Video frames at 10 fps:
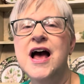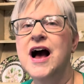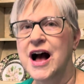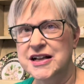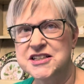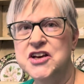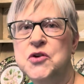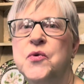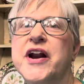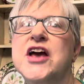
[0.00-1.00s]
I'll tell you
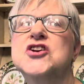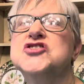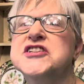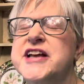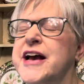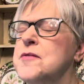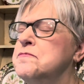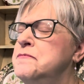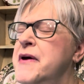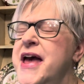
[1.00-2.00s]
what, I usually take a
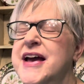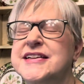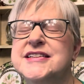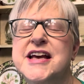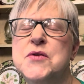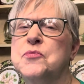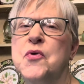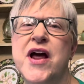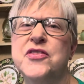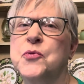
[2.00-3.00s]
big, deep
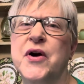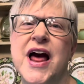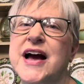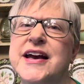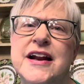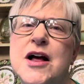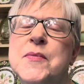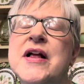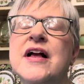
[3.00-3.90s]
breath when I get up.